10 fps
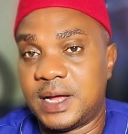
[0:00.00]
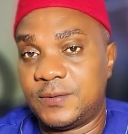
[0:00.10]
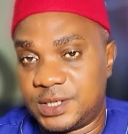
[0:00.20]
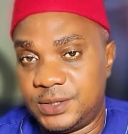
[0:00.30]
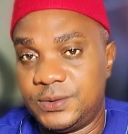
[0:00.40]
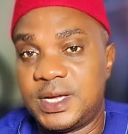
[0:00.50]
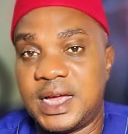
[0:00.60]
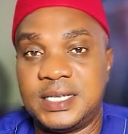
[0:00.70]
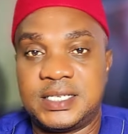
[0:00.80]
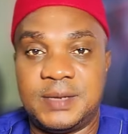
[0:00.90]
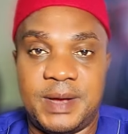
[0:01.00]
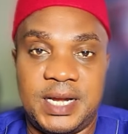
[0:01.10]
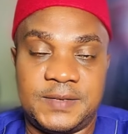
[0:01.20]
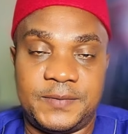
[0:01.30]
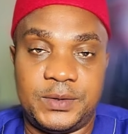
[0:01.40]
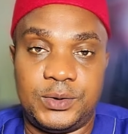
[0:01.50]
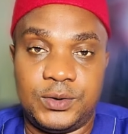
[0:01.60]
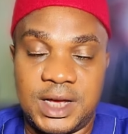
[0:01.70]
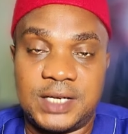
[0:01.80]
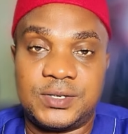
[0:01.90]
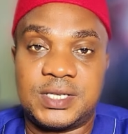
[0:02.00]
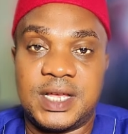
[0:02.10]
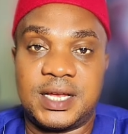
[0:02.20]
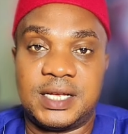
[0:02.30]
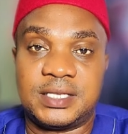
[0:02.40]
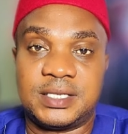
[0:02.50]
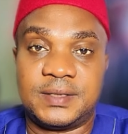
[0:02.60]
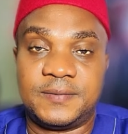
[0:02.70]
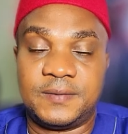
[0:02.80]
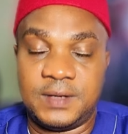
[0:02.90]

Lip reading: I will see you guys in my next video. You guys should stay creative